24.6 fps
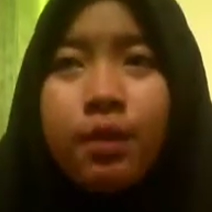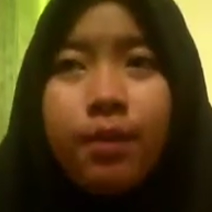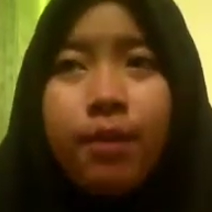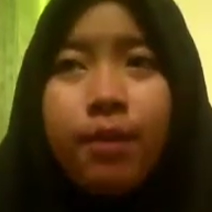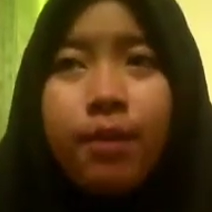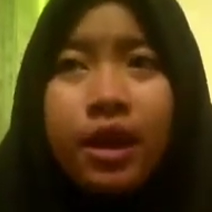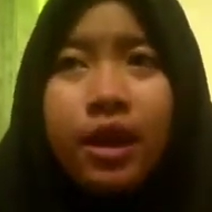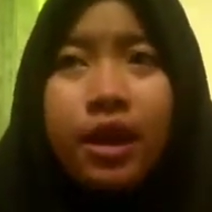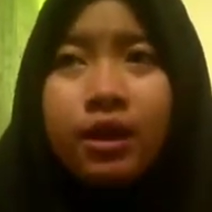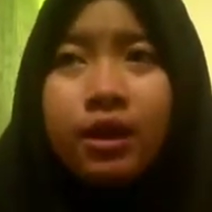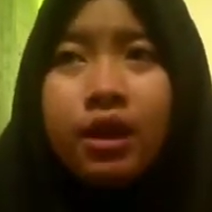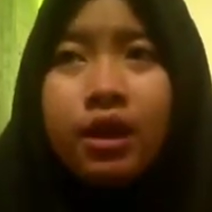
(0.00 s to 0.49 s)

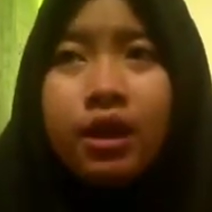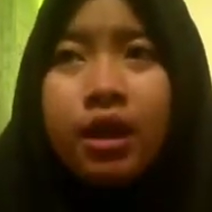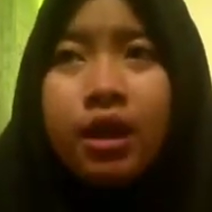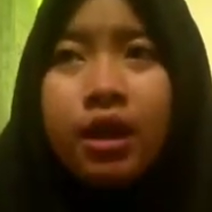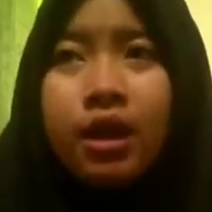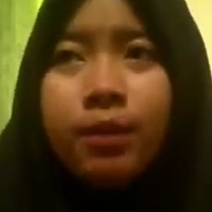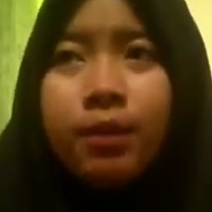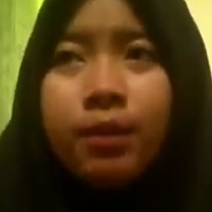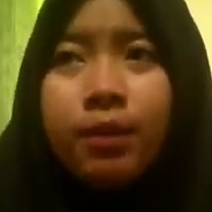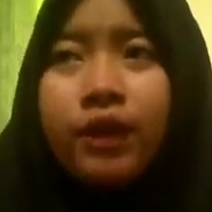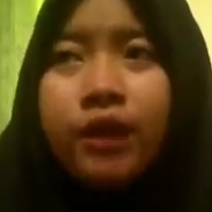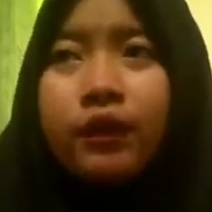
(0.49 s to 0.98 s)
But
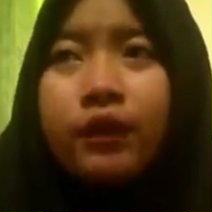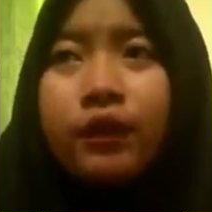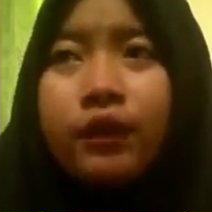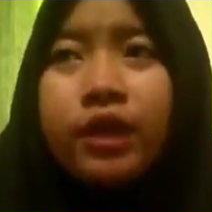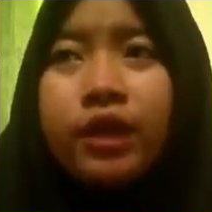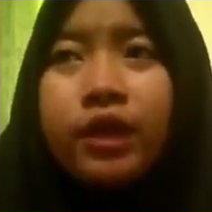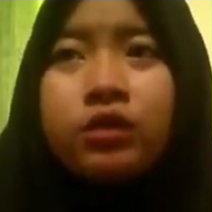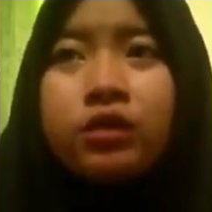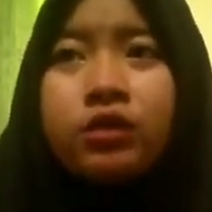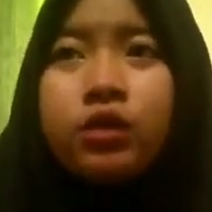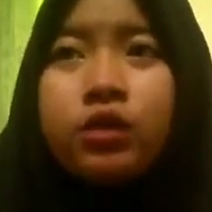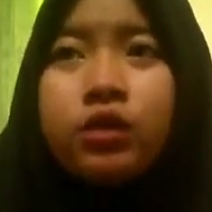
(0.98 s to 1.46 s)
my
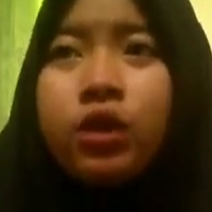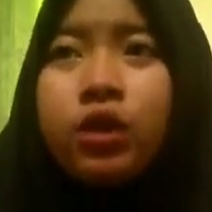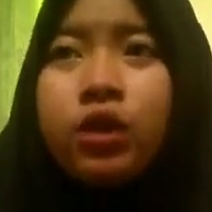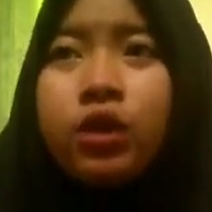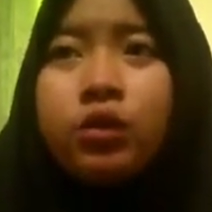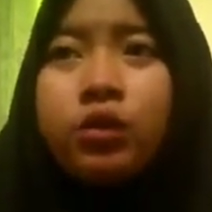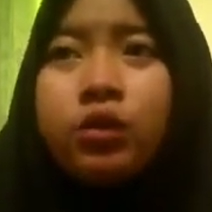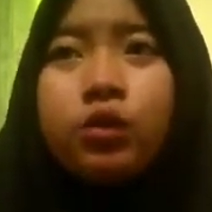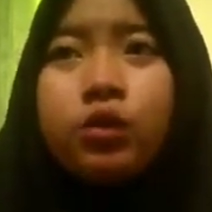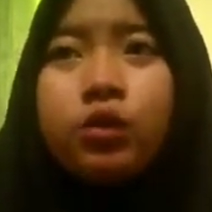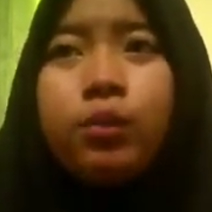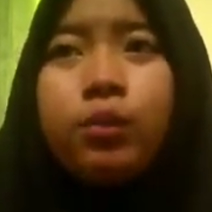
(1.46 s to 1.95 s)
friend
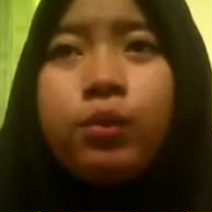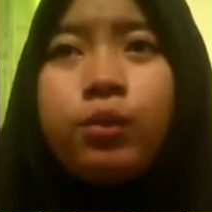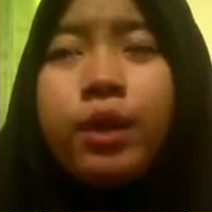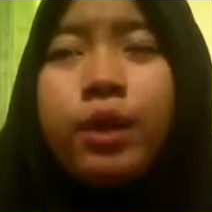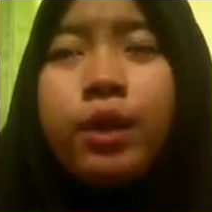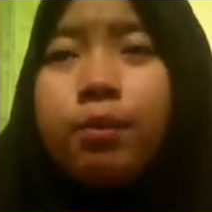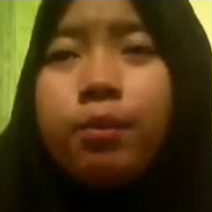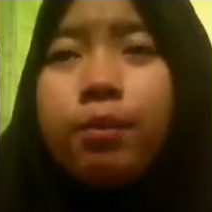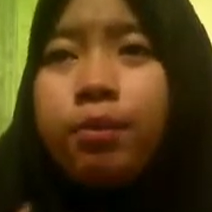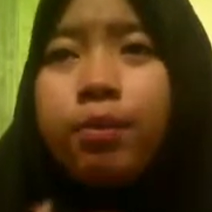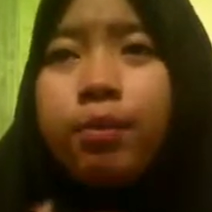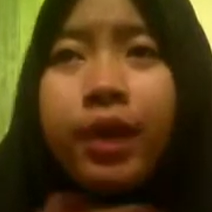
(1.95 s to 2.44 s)
talked to my
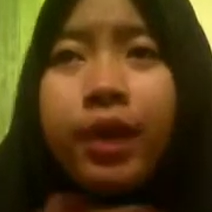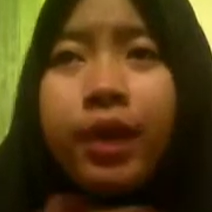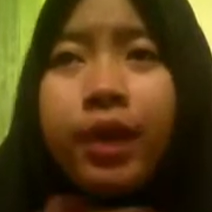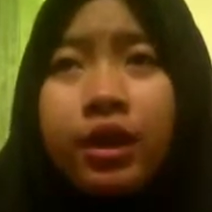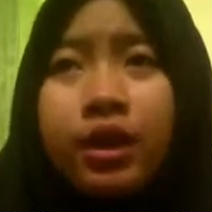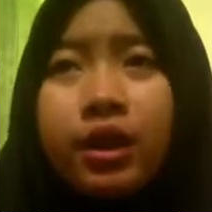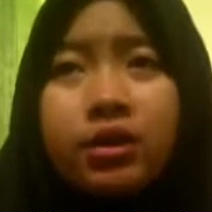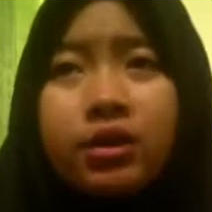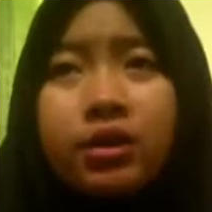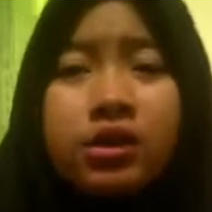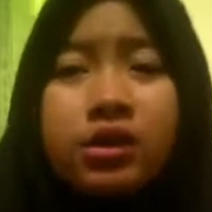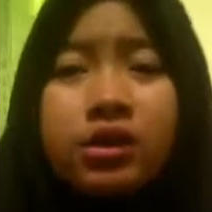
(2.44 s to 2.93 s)

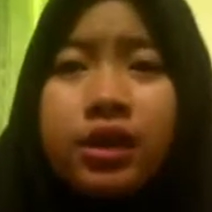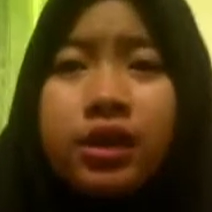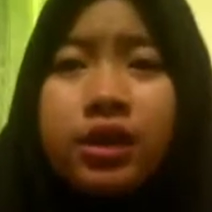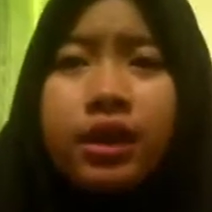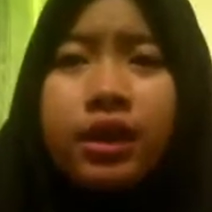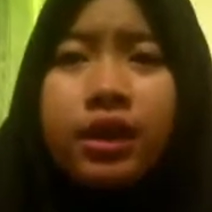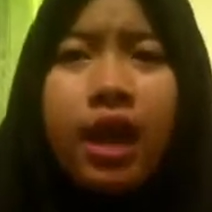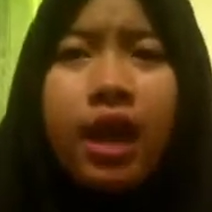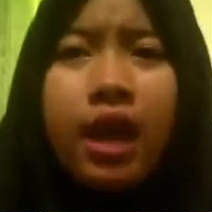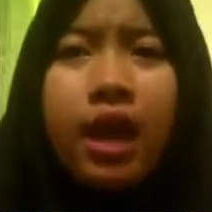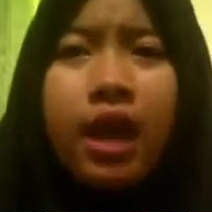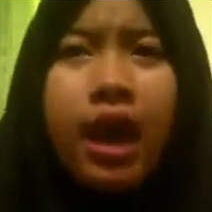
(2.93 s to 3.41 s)
parents that
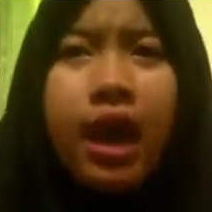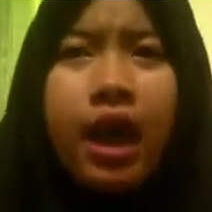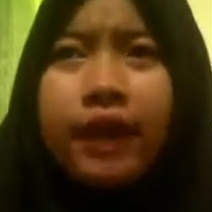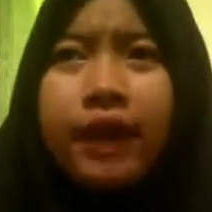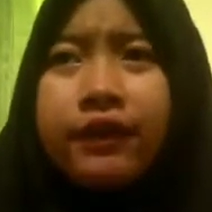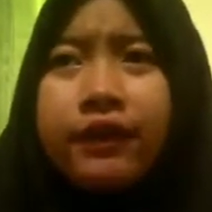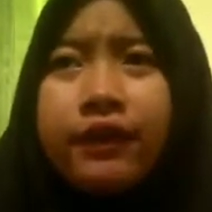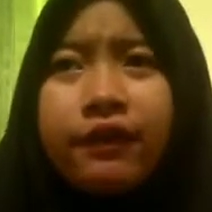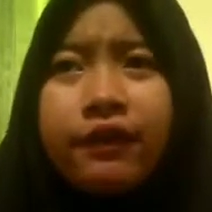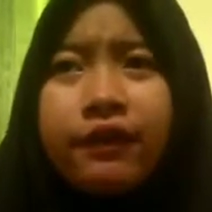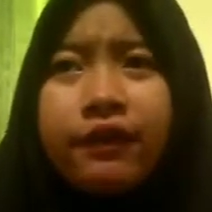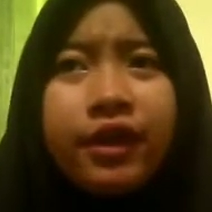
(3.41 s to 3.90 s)

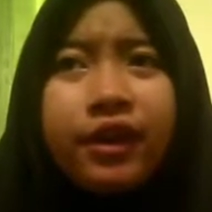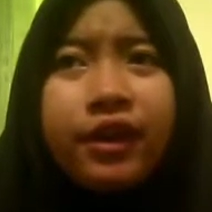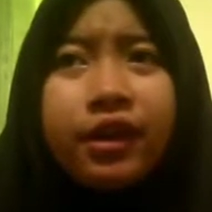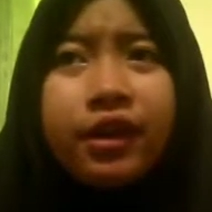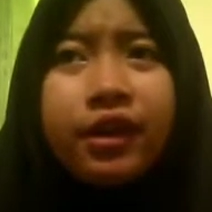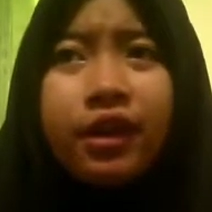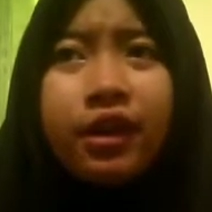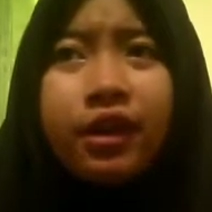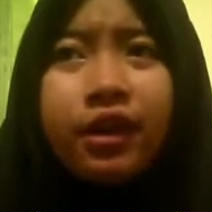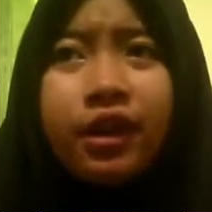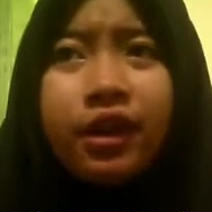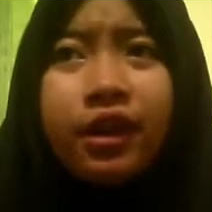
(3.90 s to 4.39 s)
I
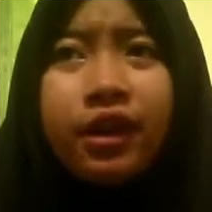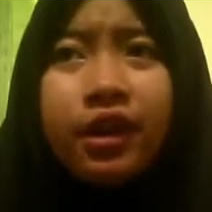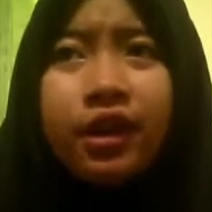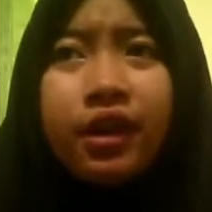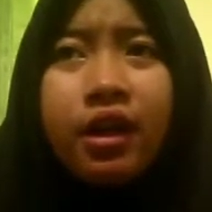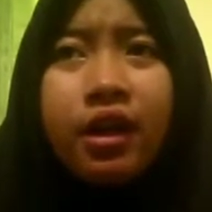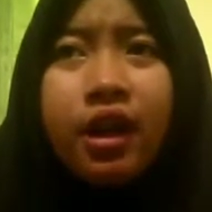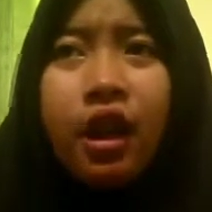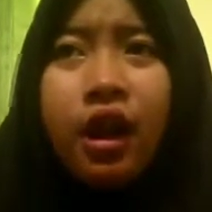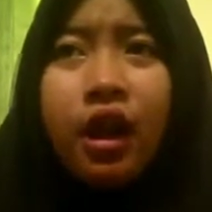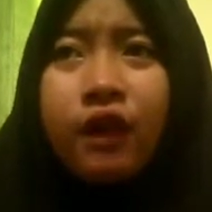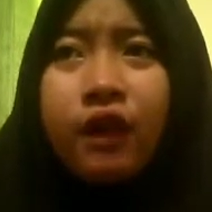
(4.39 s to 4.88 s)
fell
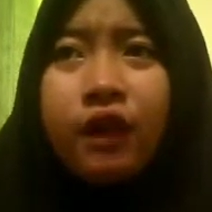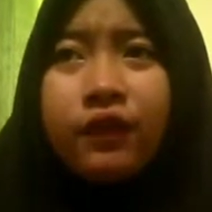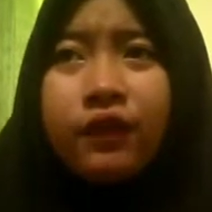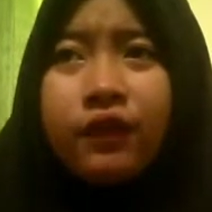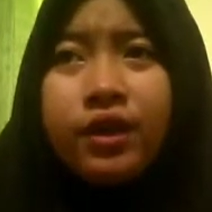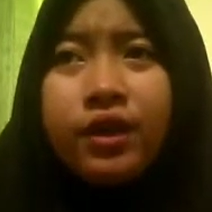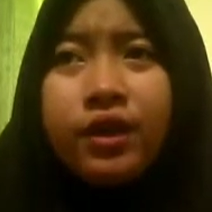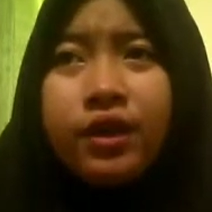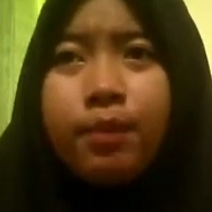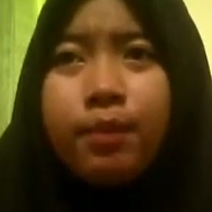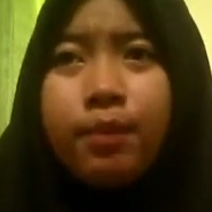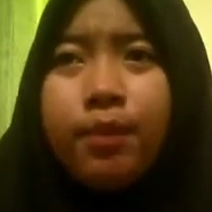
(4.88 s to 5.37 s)
off
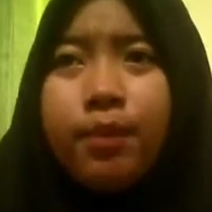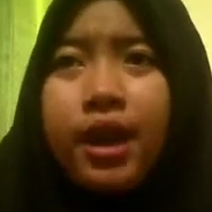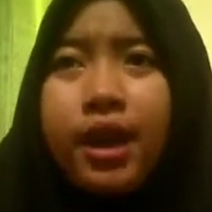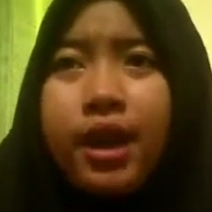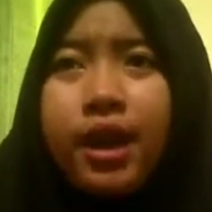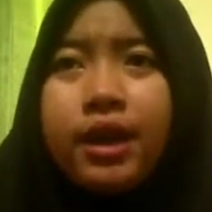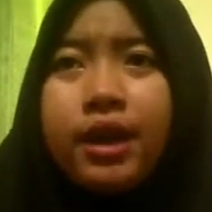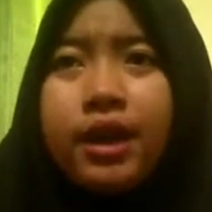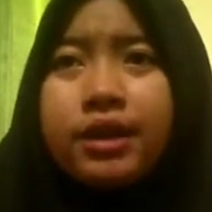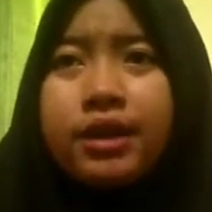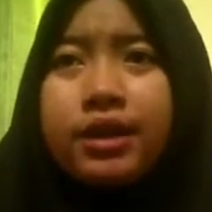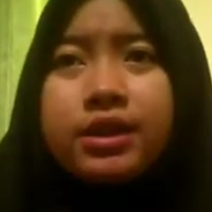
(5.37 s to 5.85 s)
the
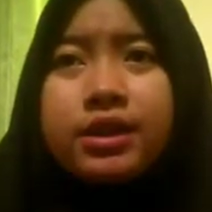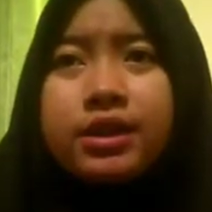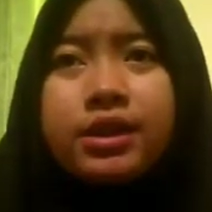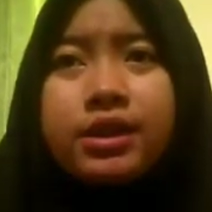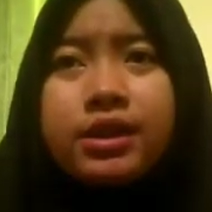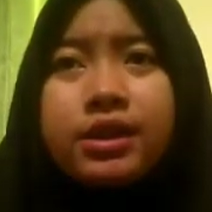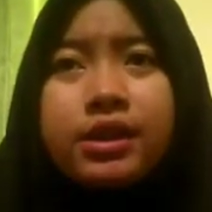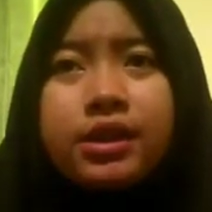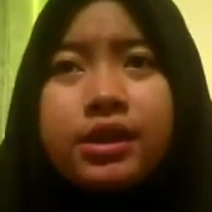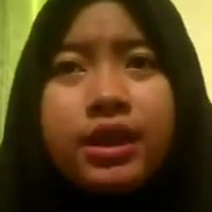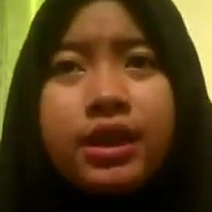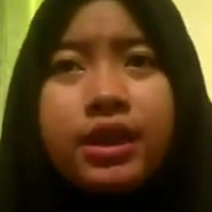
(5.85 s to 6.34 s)

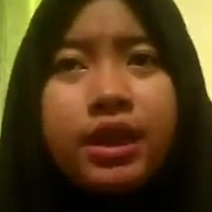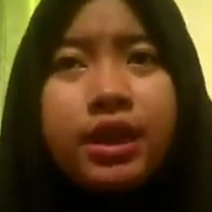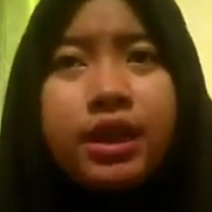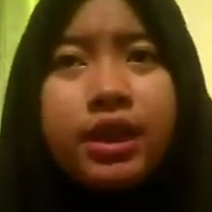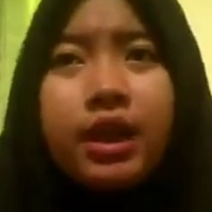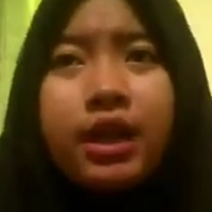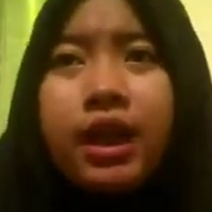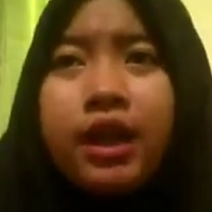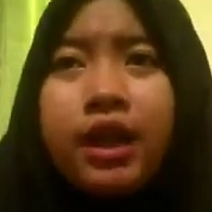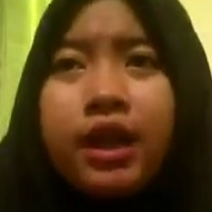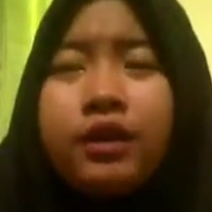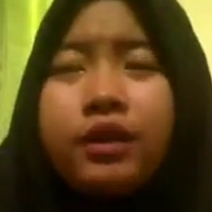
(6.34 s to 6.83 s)

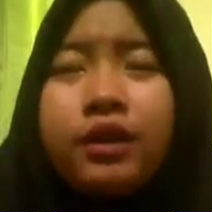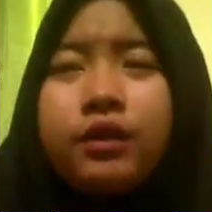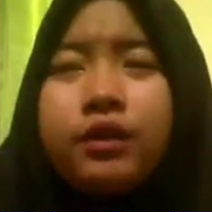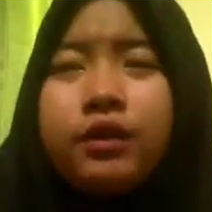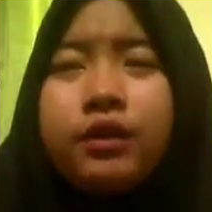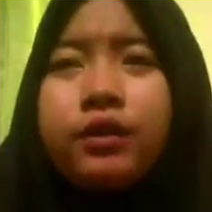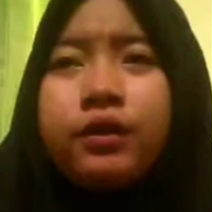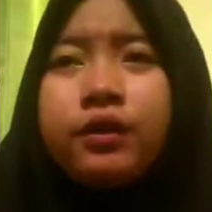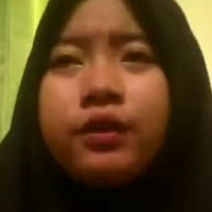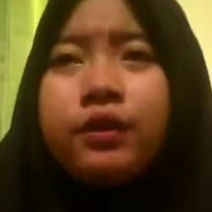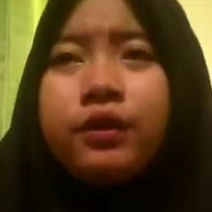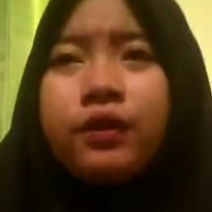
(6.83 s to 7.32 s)
bicycle
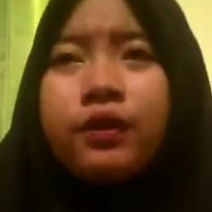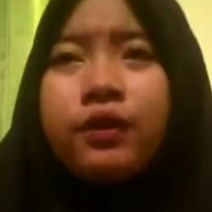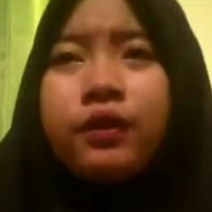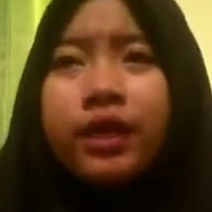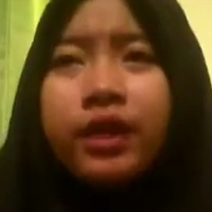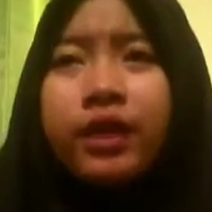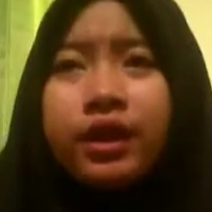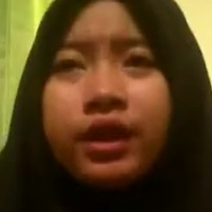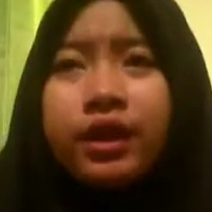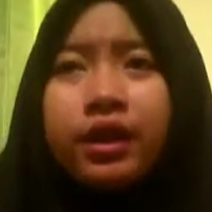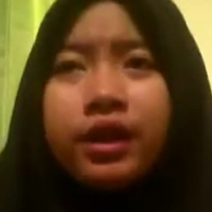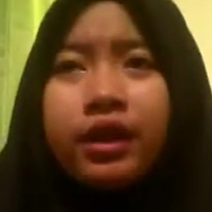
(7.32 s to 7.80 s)
and
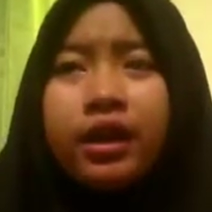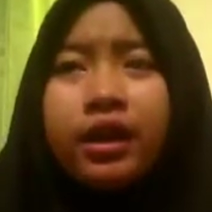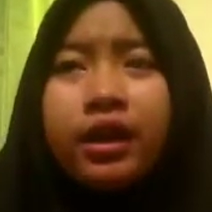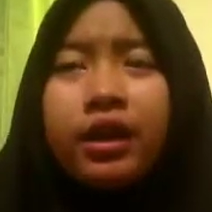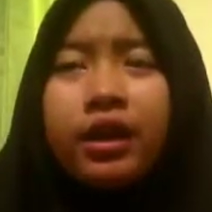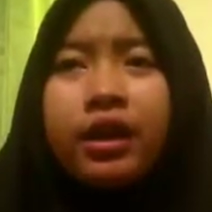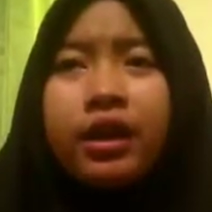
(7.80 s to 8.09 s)
fell